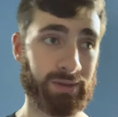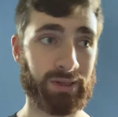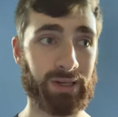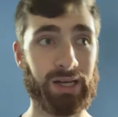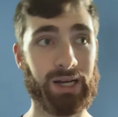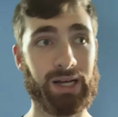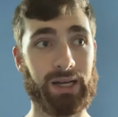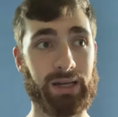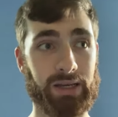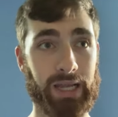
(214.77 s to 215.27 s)

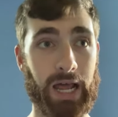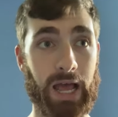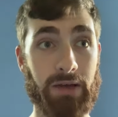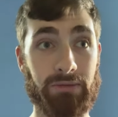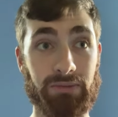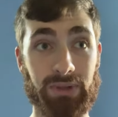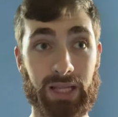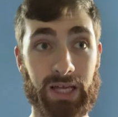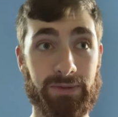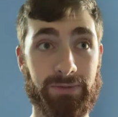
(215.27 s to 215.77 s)
And I
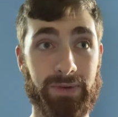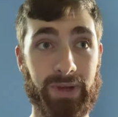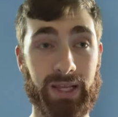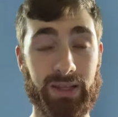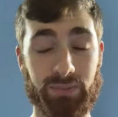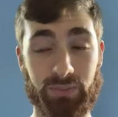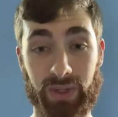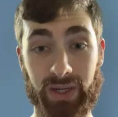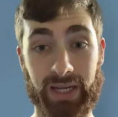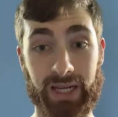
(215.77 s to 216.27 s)
have a lot of
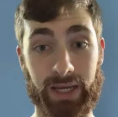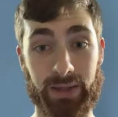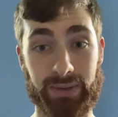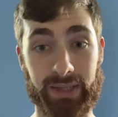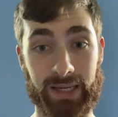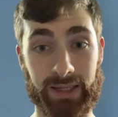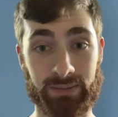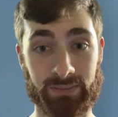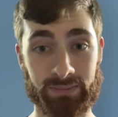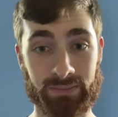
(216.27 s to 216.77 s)
faith right now
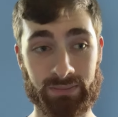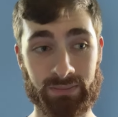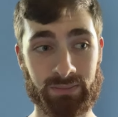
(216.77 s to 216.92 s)
that